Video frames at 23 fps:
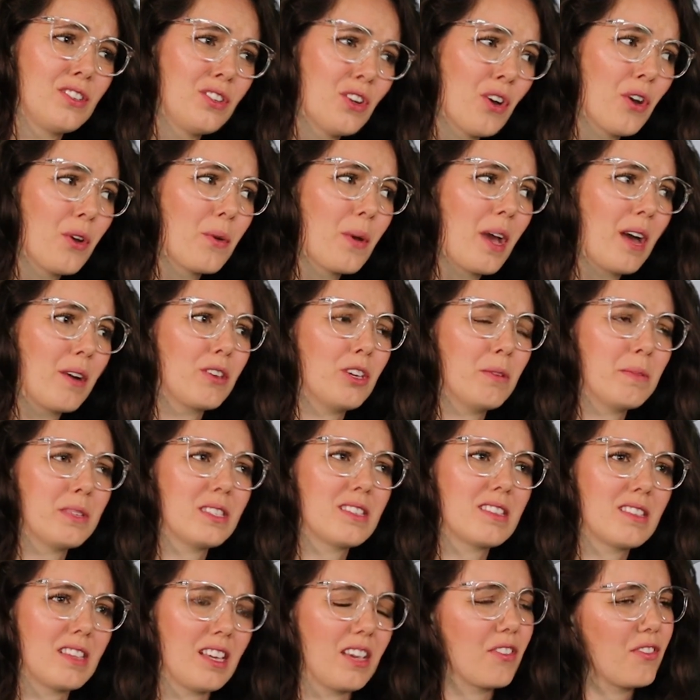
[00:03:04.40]
to know how
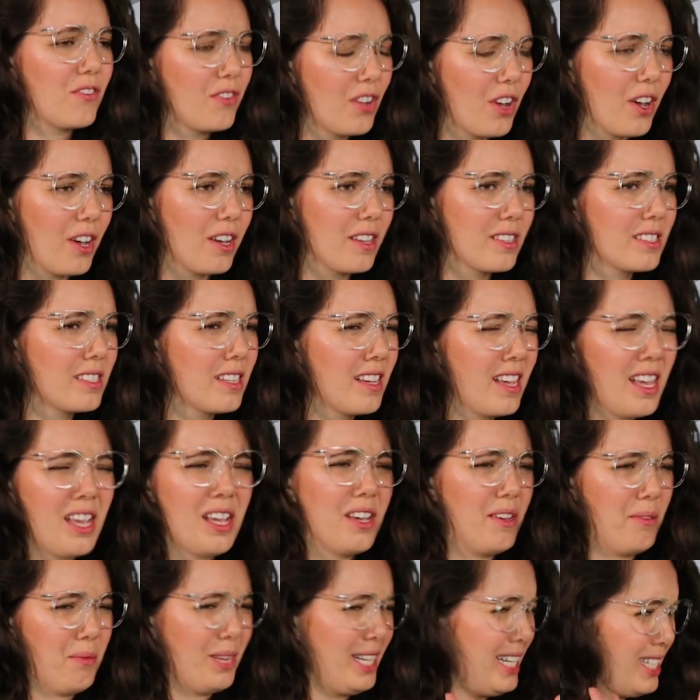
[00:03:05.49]
humans think first,
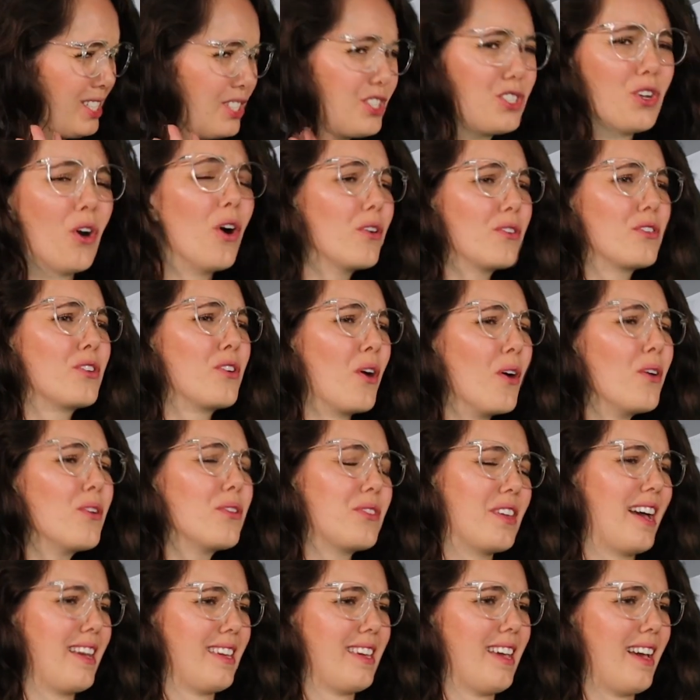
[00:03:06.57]
and we don't
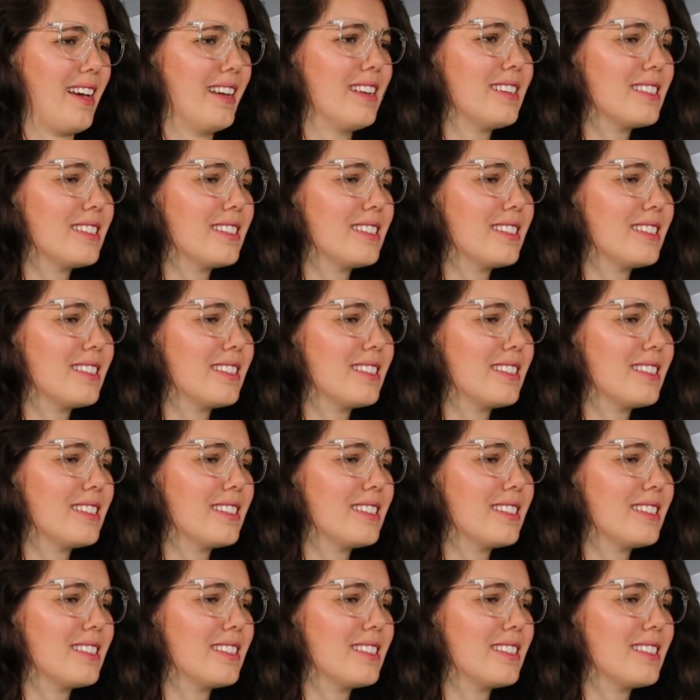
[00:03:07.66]
know that